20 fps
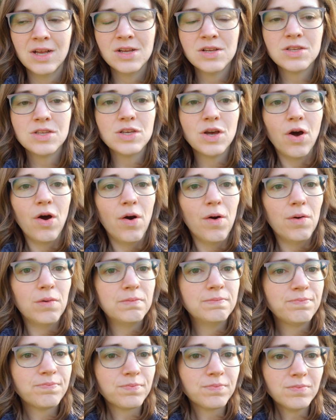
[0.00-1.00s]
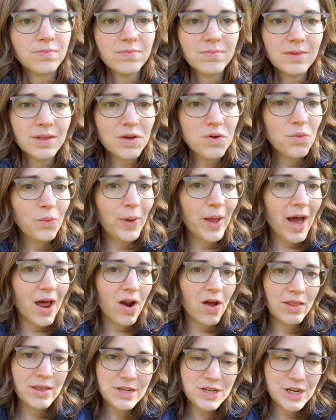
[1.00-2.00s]
So we got
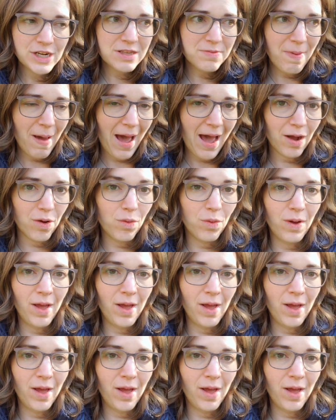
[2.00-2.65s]
all the chicks back,